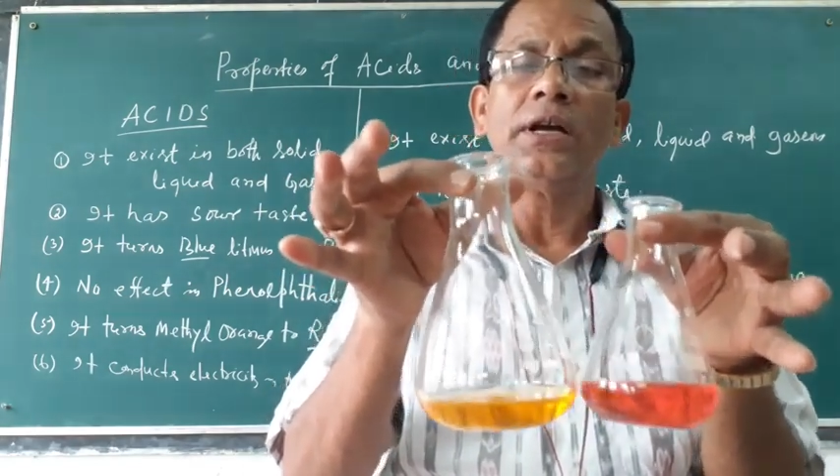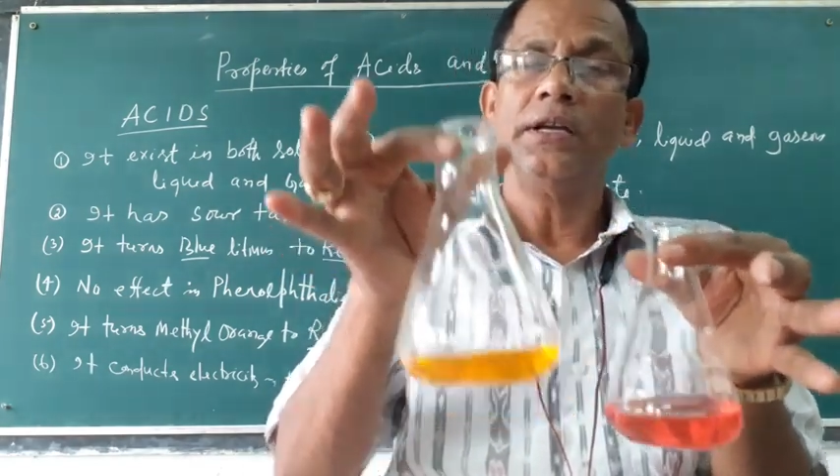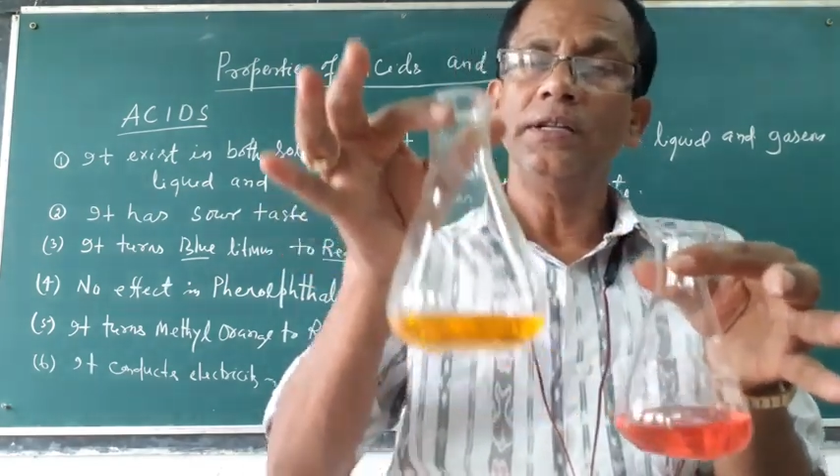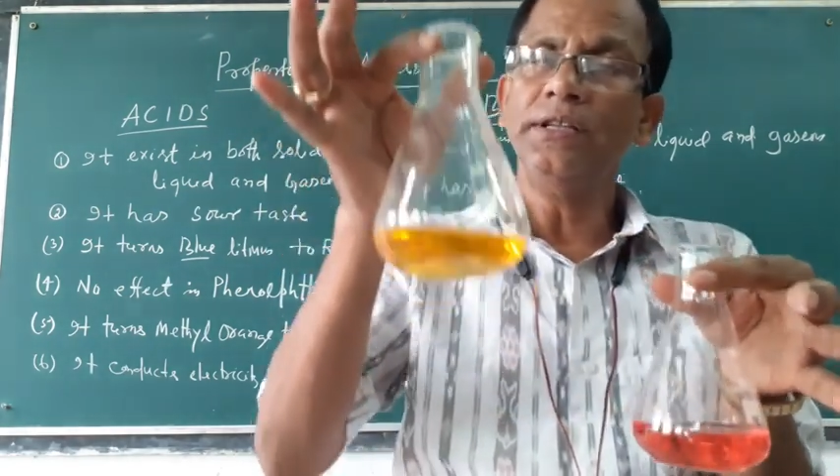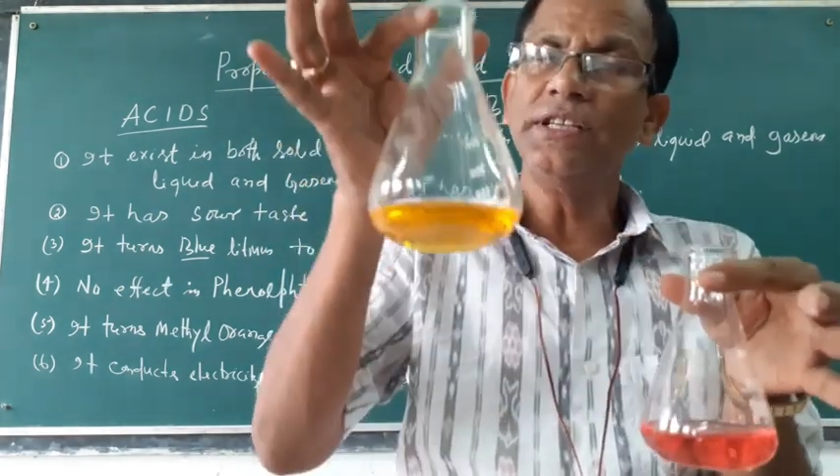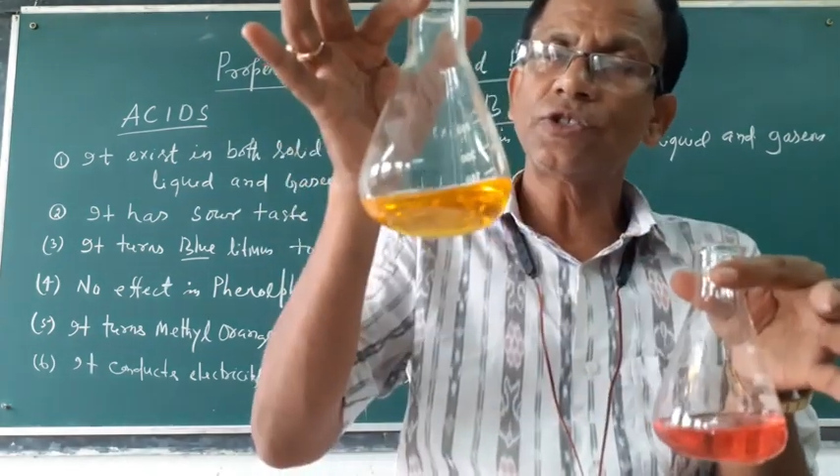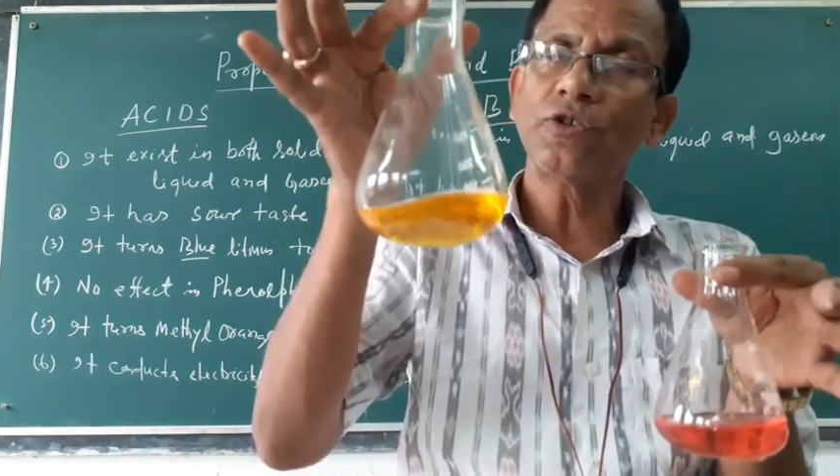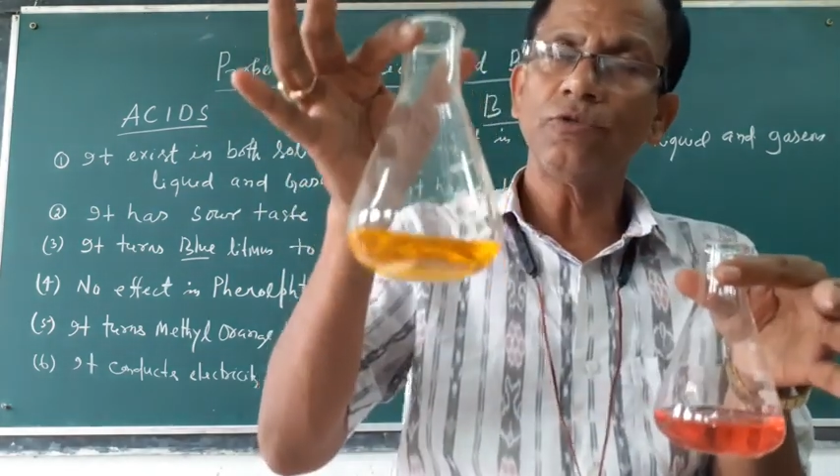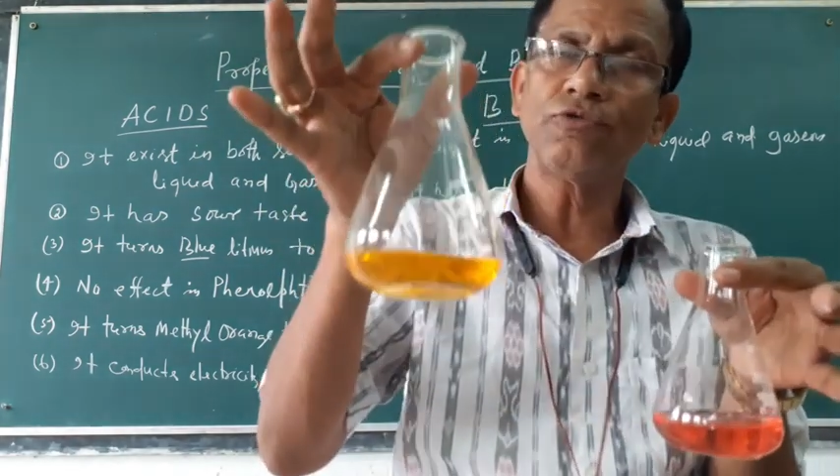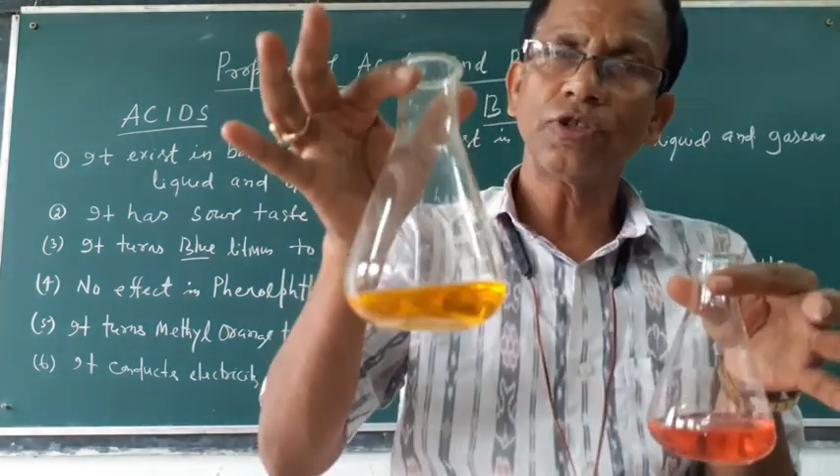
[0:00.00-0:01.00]
In this
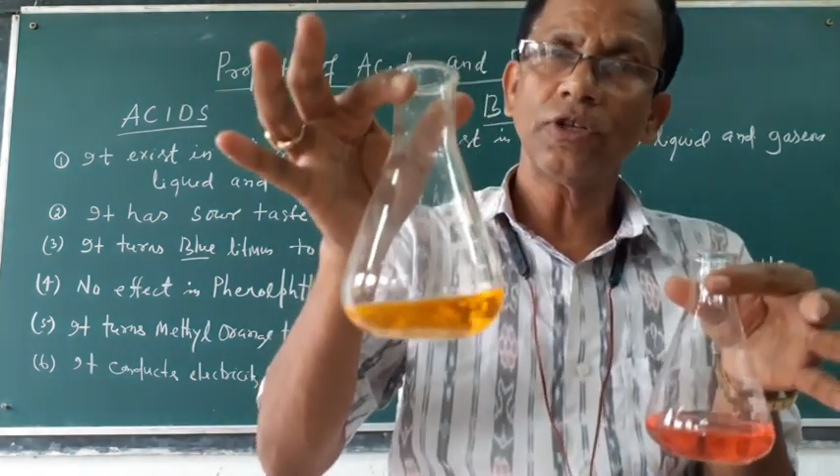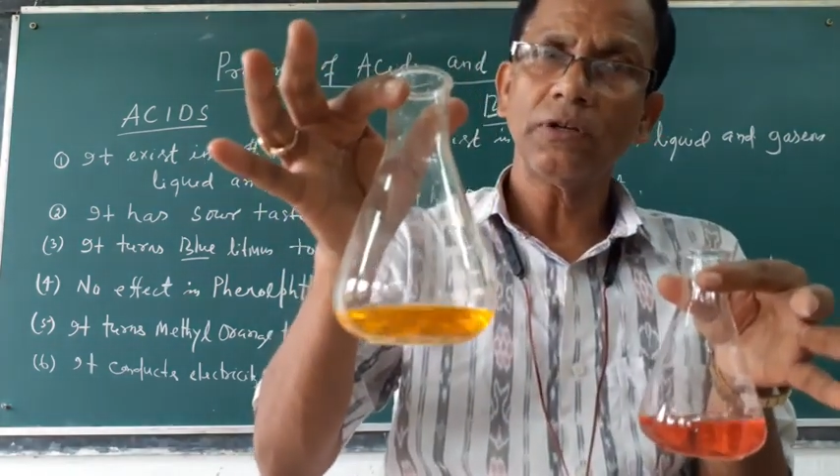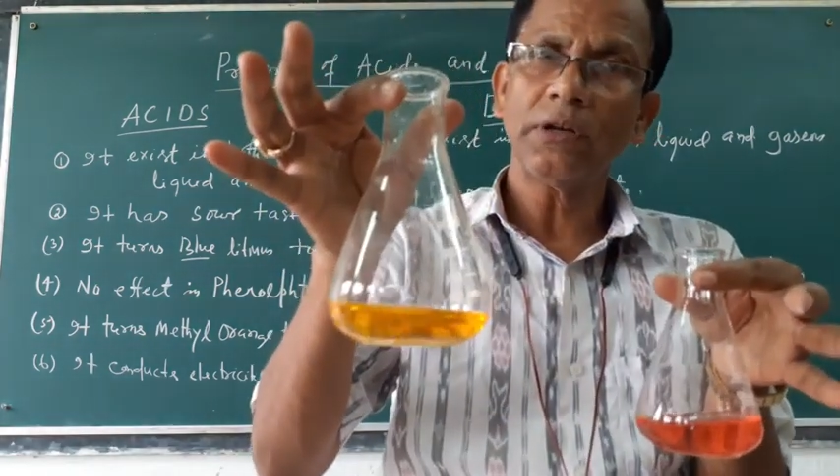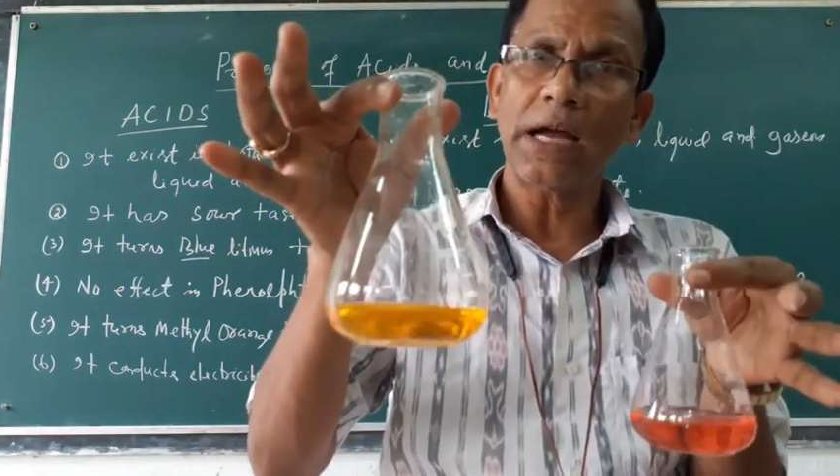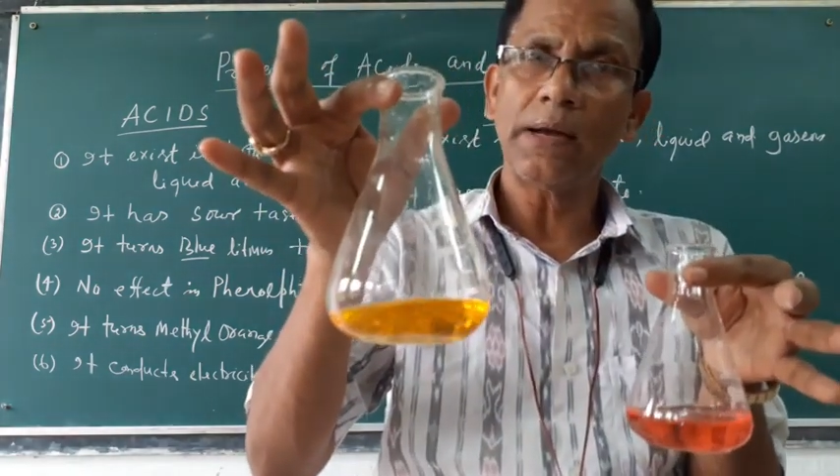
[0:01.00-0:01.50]
solution,